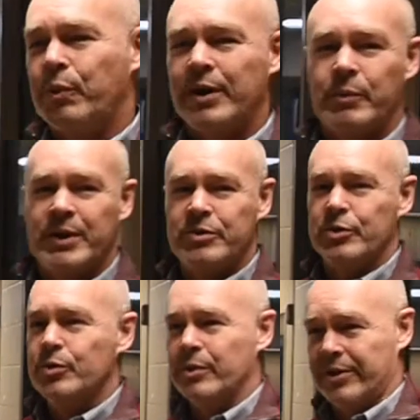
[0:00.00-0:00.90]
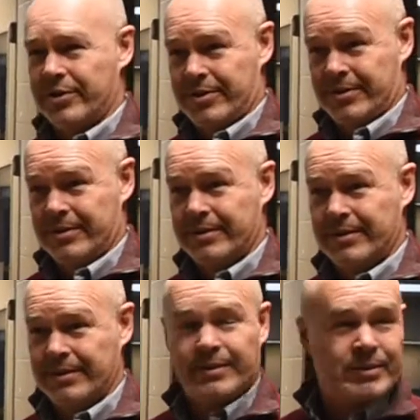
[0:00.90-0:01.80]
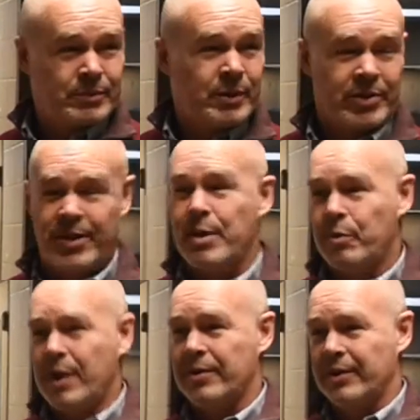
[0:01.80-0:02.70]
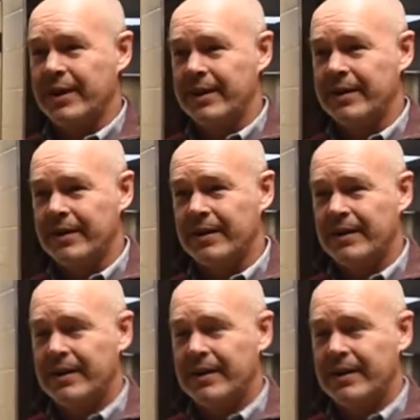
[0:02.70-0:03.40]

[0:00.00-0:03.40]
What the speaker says: what do we do with them while they're here?